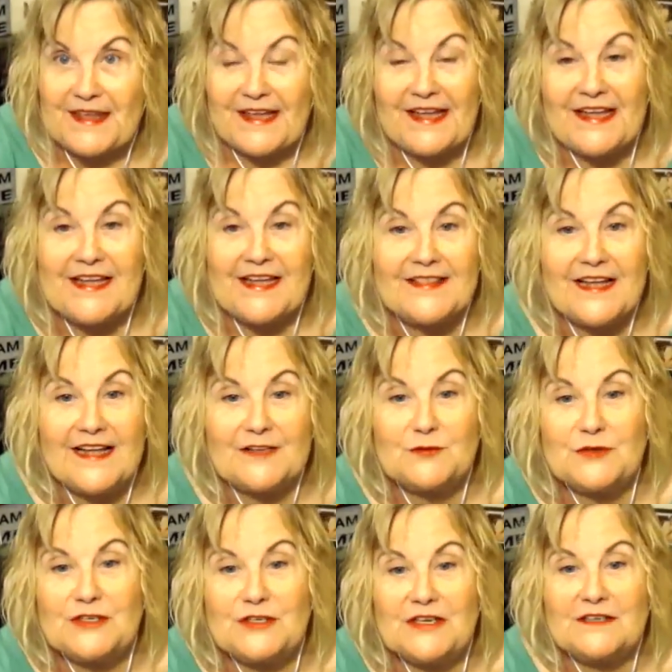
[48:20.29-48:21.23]
And that's
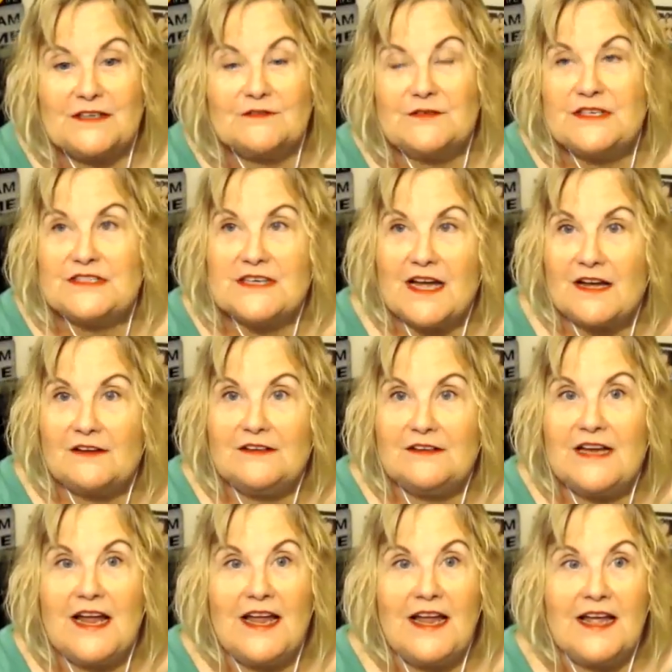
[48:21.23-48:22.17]
where you can reach
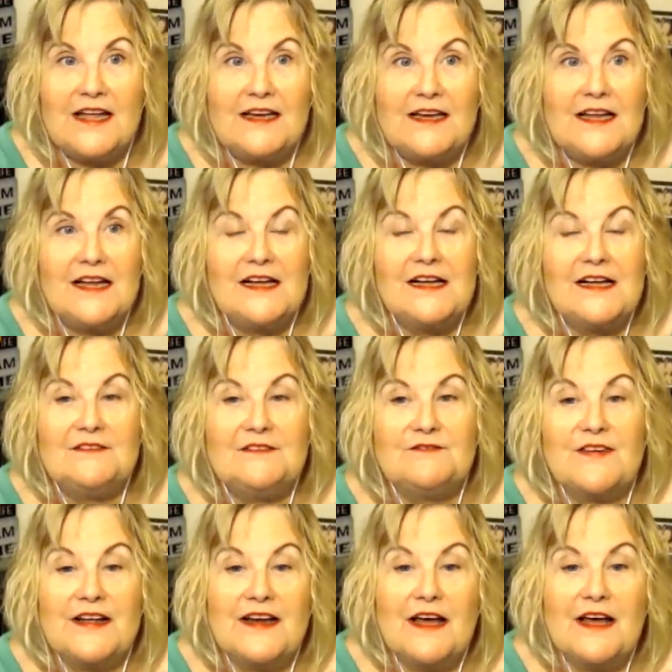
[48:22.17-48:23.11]
out and
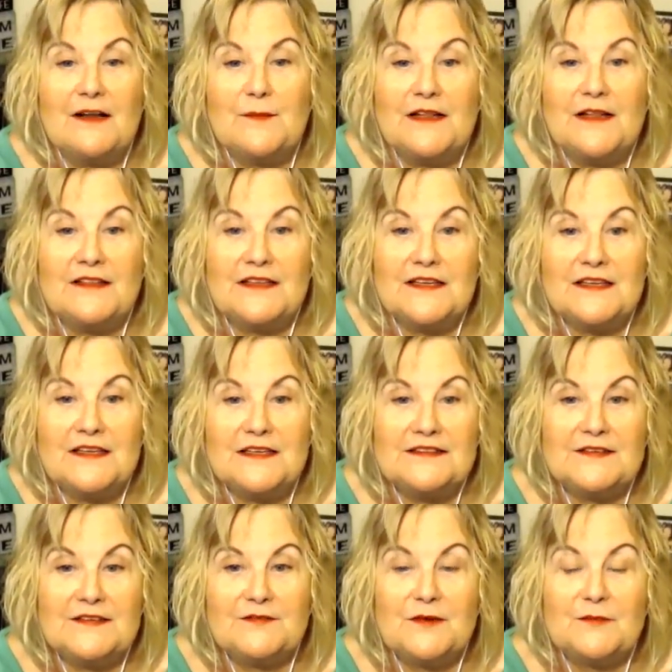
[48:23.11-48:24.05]
find out about
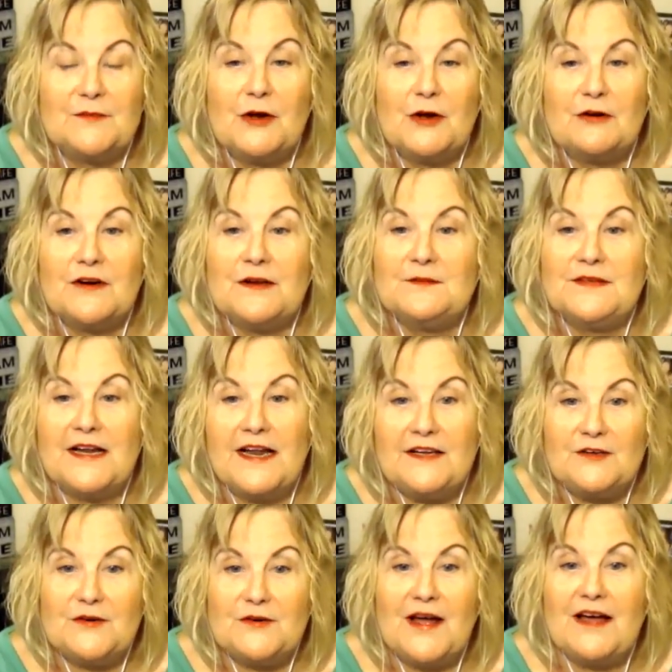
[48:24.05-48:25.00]
the different programs that
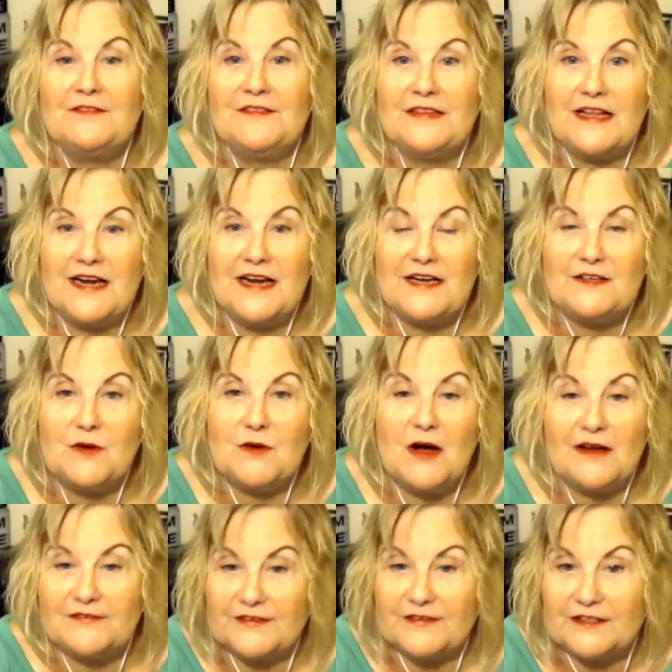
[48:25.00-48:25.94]
I do have and that I do
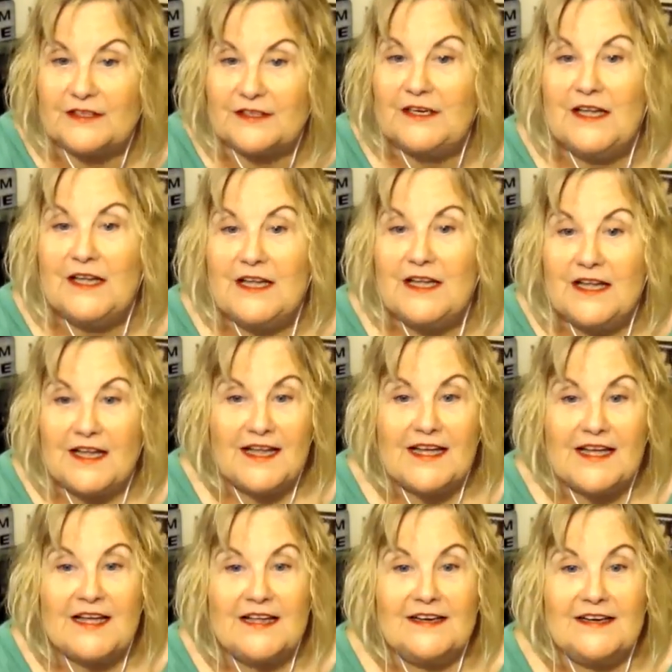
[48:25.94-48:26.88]
offer.
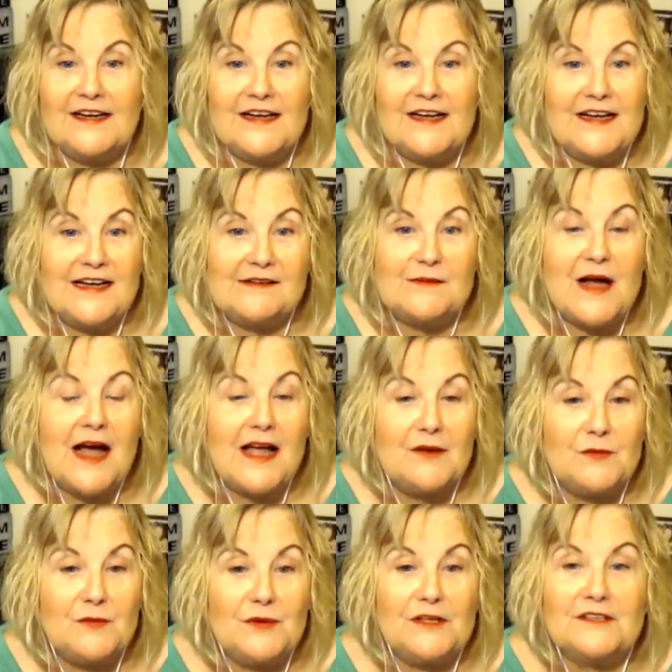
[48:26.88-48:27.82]
And
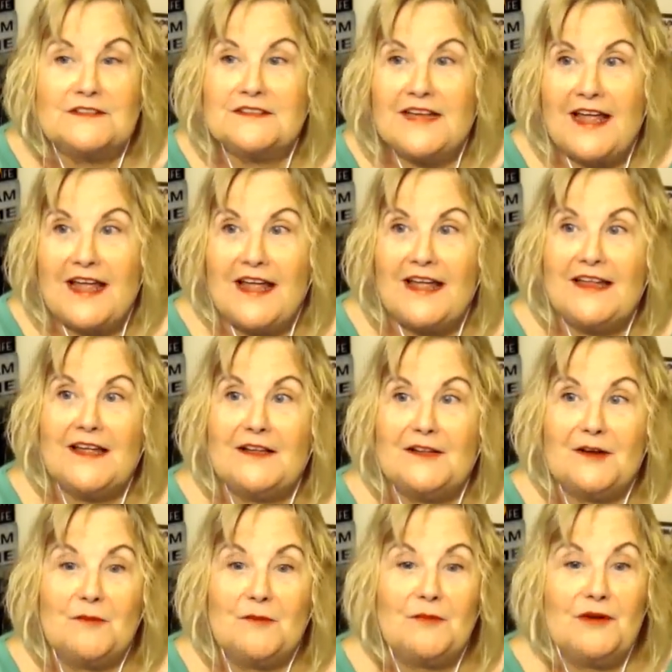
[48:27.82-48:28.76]
I will say a
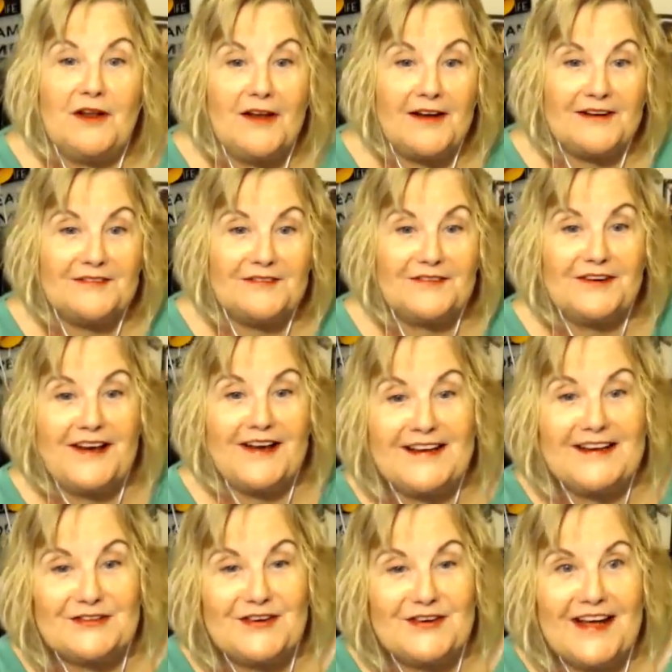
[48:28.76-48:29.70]
little plug for
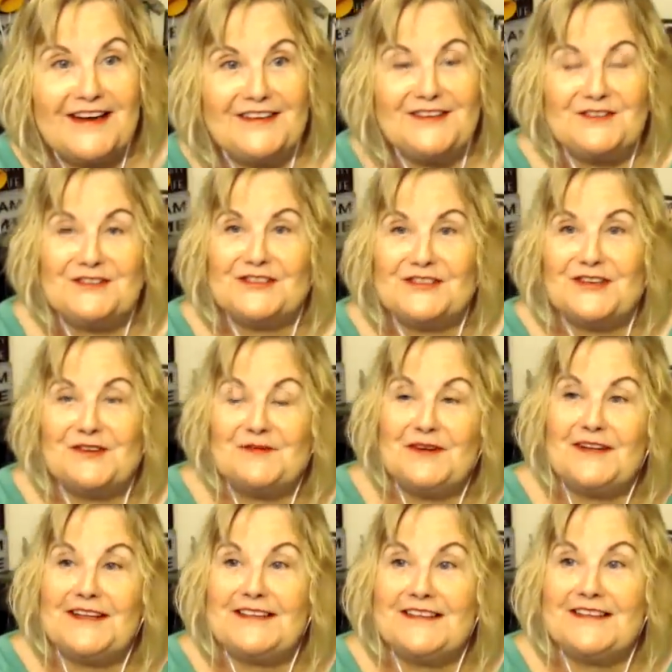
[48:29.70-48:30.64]
Dana's gratitude journal
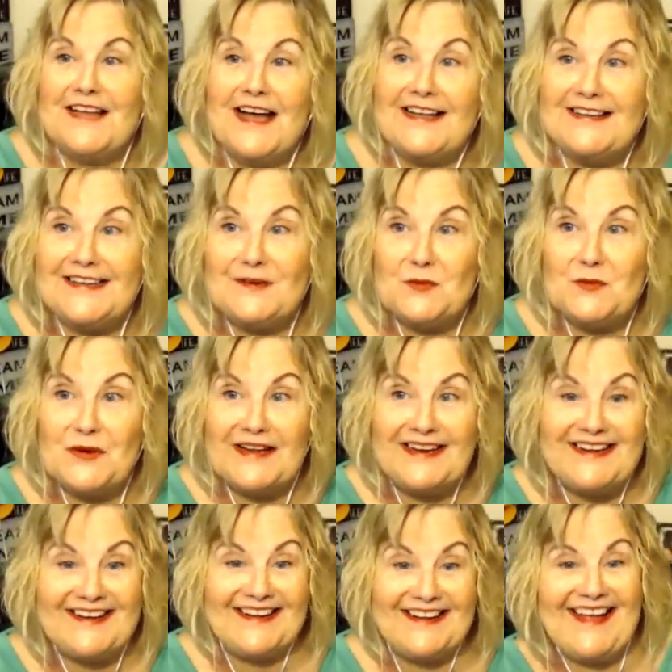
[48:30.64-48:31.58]
because I did win
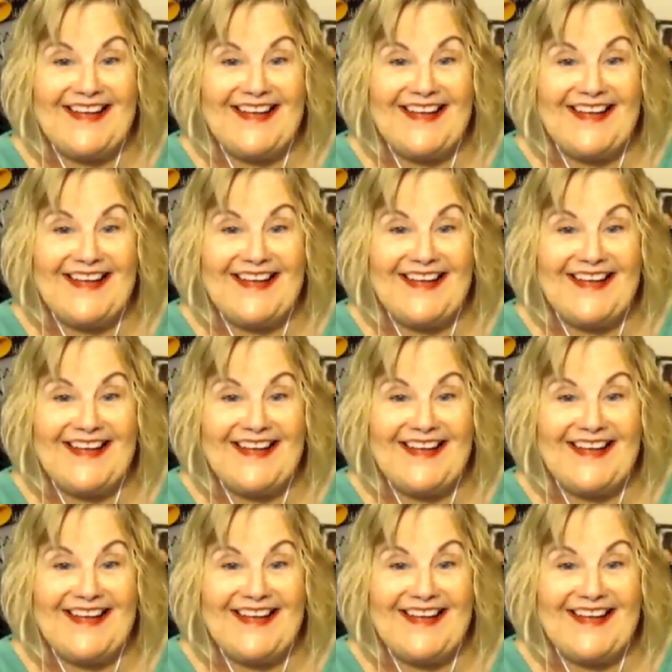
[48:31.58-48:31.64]
it.